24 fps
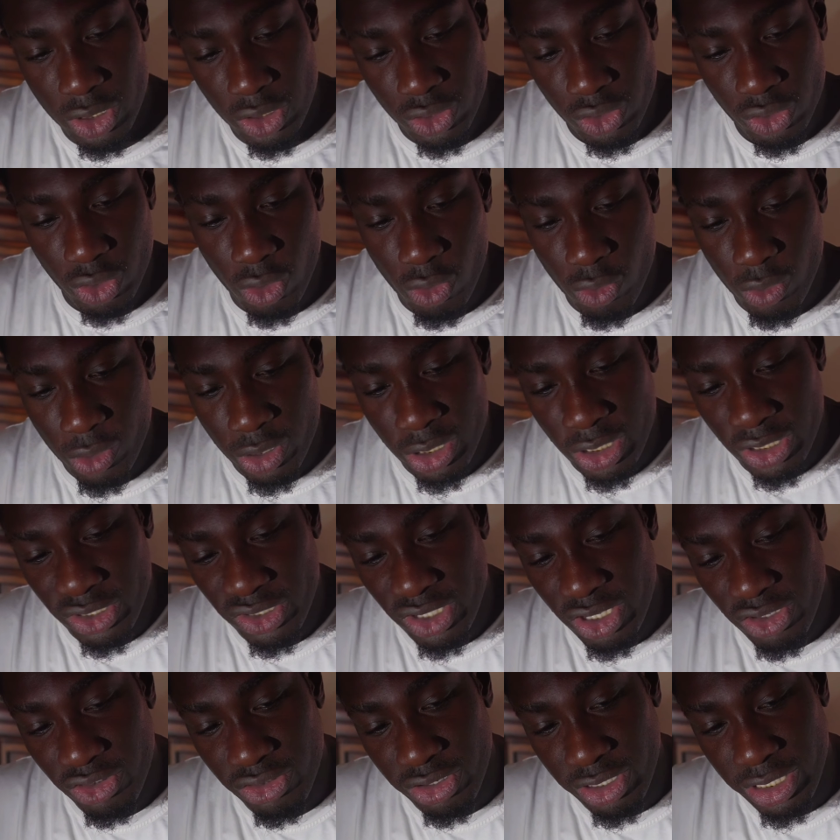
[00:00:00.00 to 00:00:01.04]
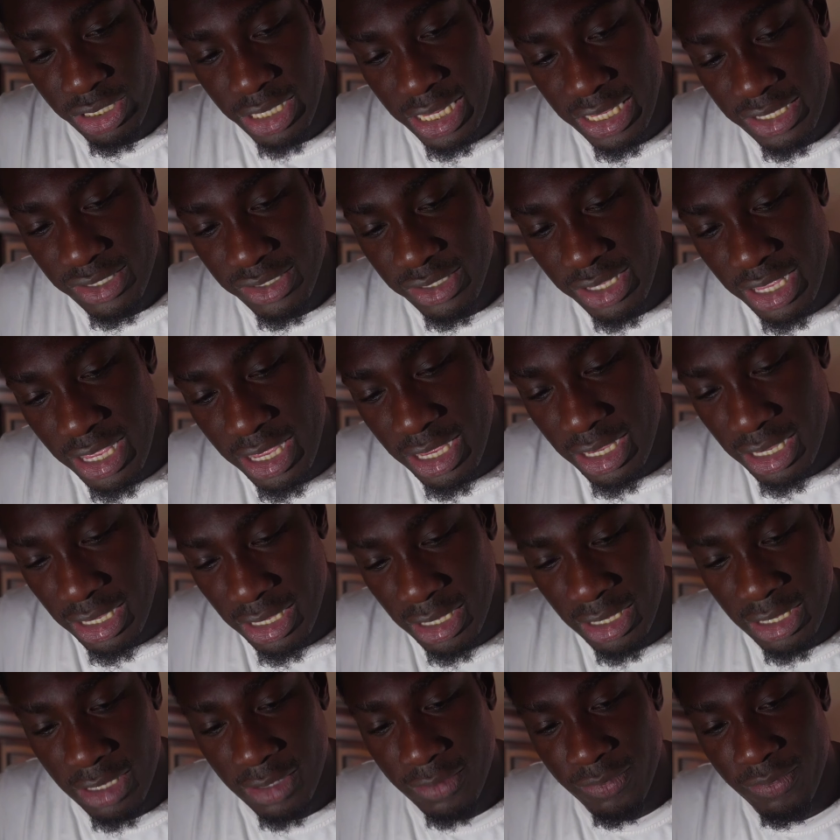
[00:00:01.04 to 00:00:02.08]
So essentially, let's say
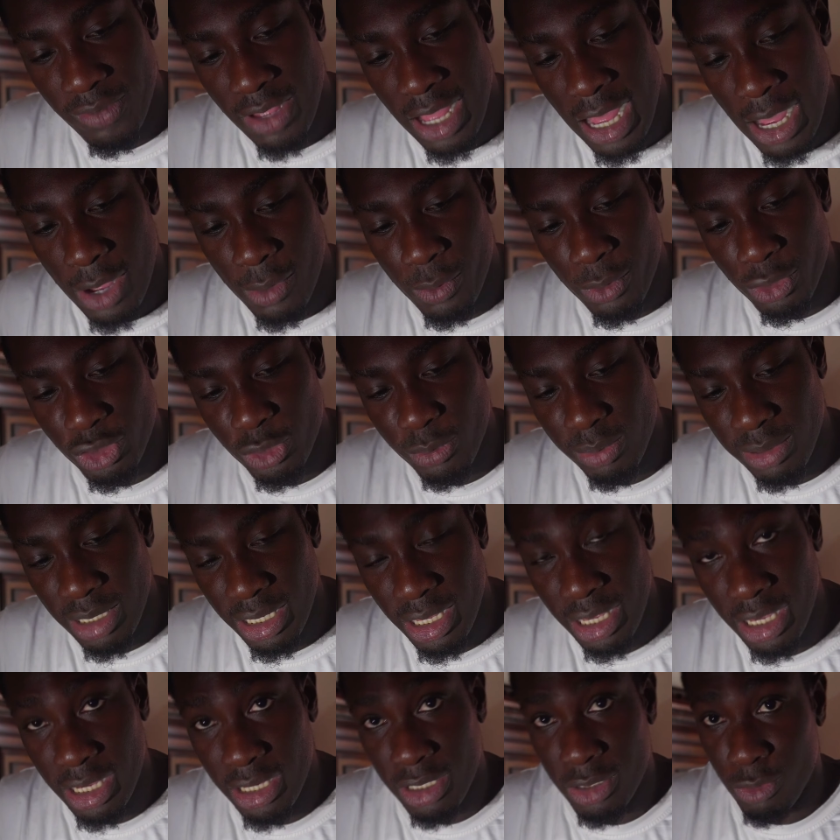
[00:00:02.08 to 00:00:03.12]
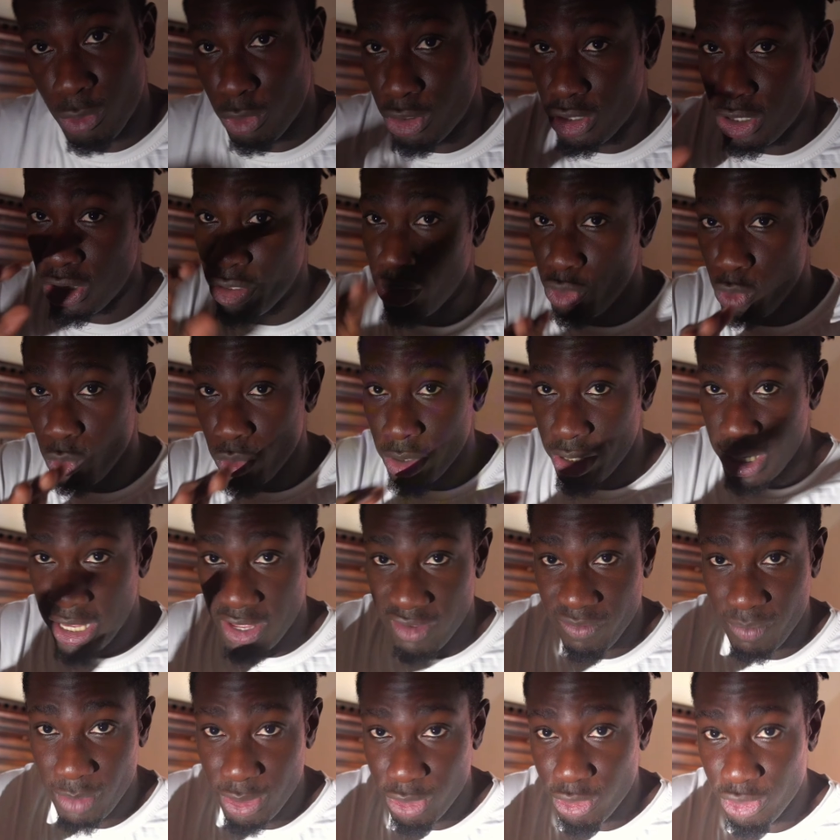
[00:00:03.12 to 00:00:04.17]
if I was playing, we're gonna do a
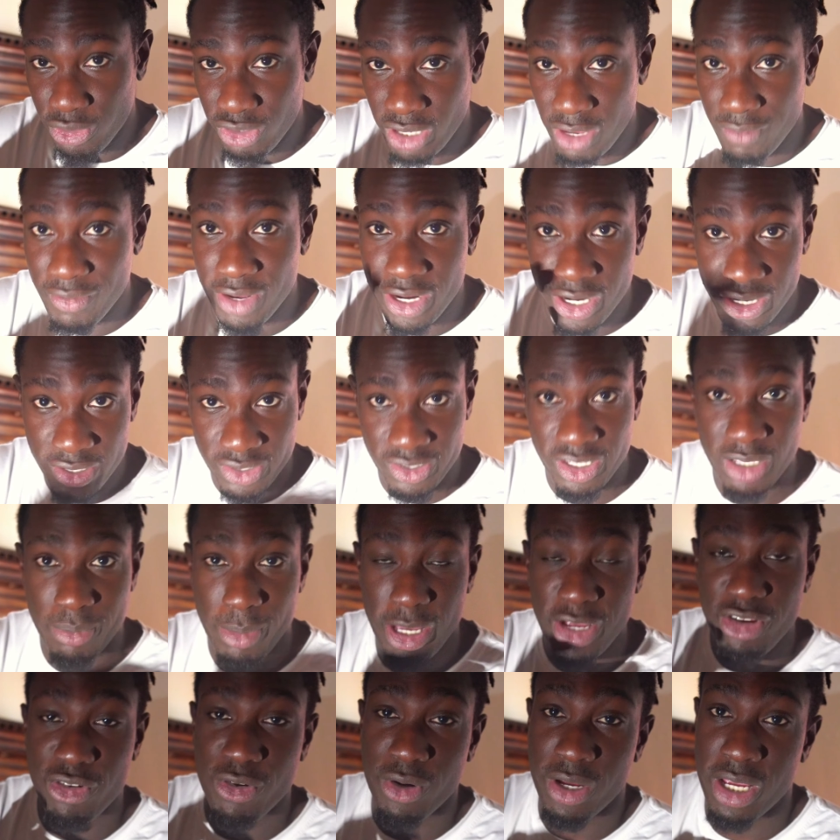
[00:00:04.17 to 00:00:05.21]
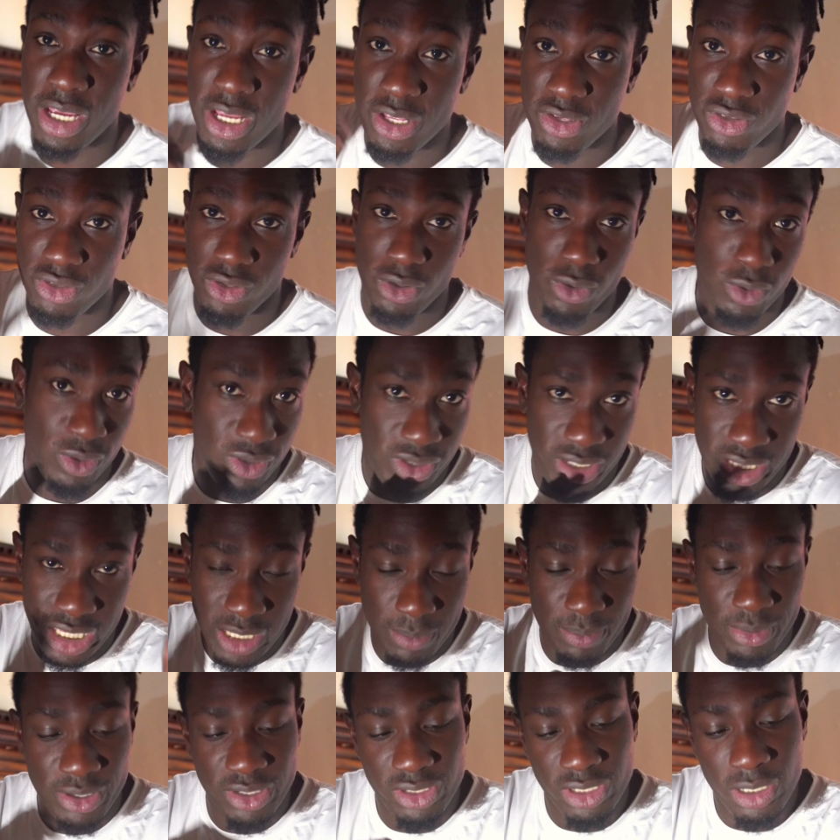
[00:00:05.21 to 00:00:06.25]
F major 7 and C major again. So to
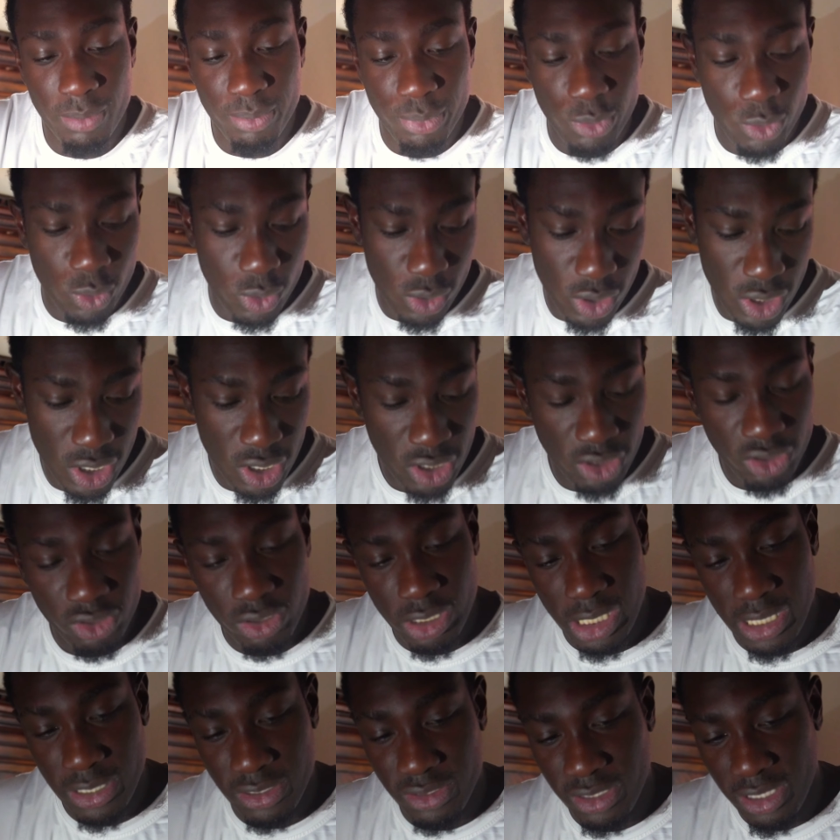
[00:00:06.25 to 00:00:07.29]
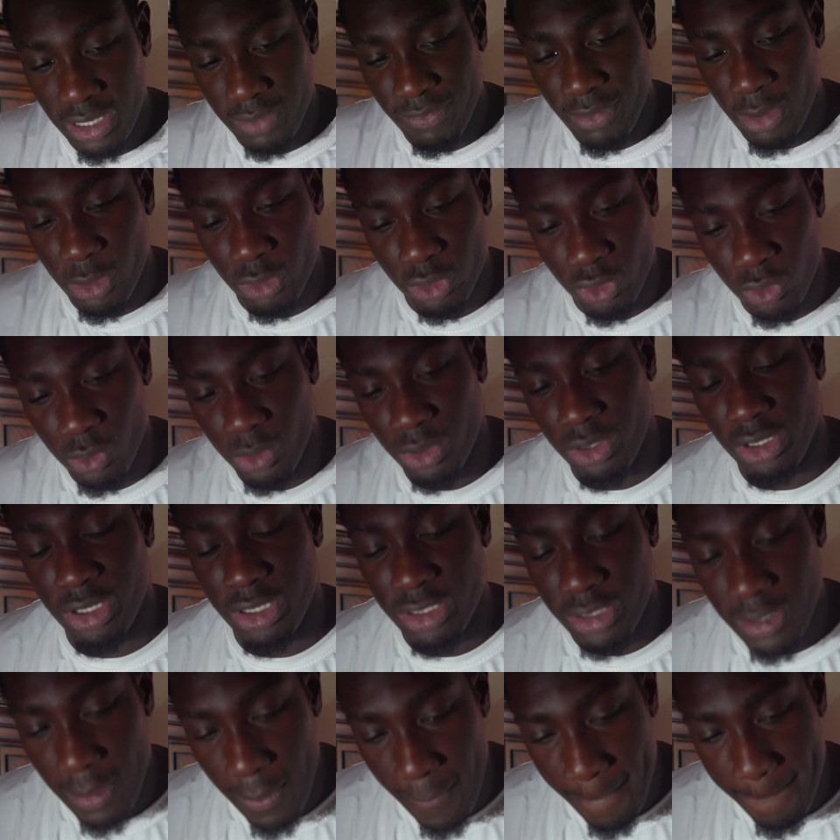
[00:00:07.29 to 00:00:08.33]
keep it simple, so let's say if I was doing
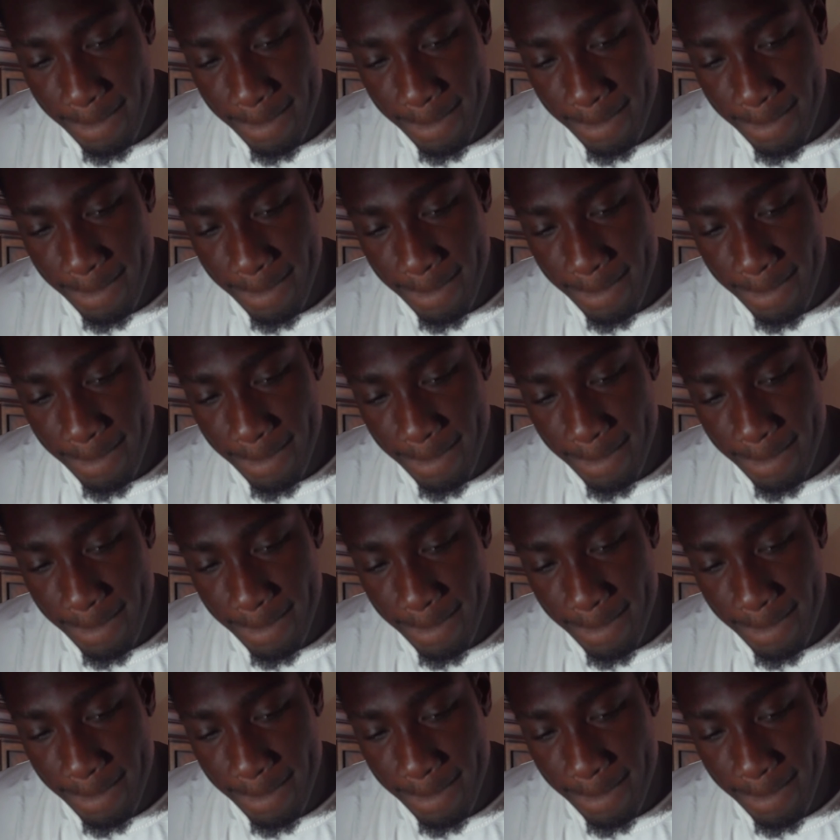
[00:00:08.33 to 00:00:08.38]
this.